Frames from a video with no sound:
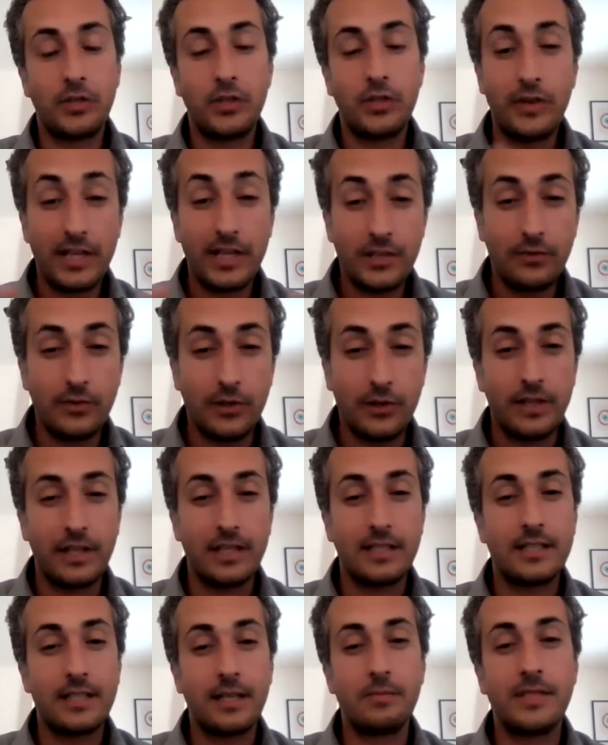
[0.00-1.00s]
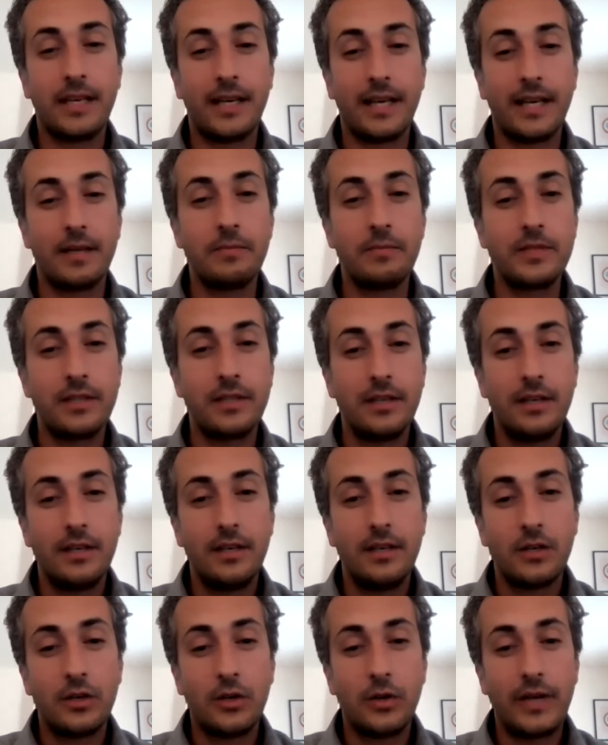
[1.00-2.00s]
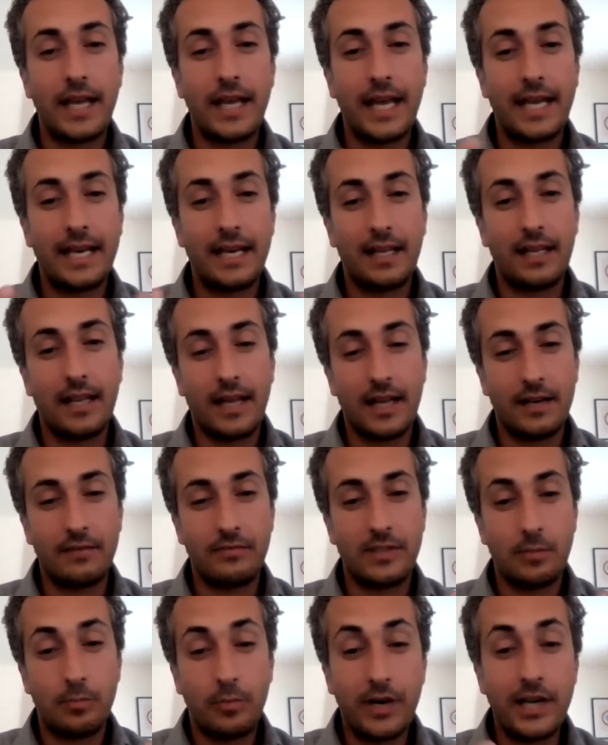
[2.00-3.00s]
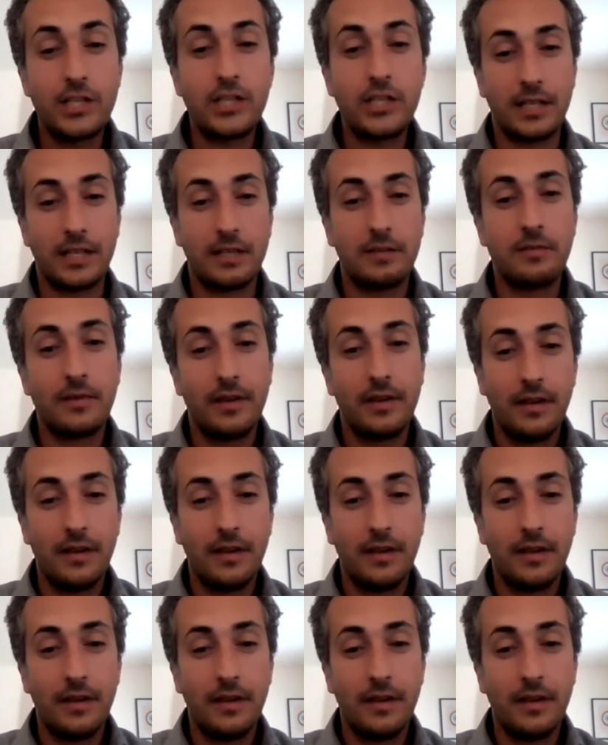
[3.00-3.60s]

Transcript: stressful and sometimes create a lot of depression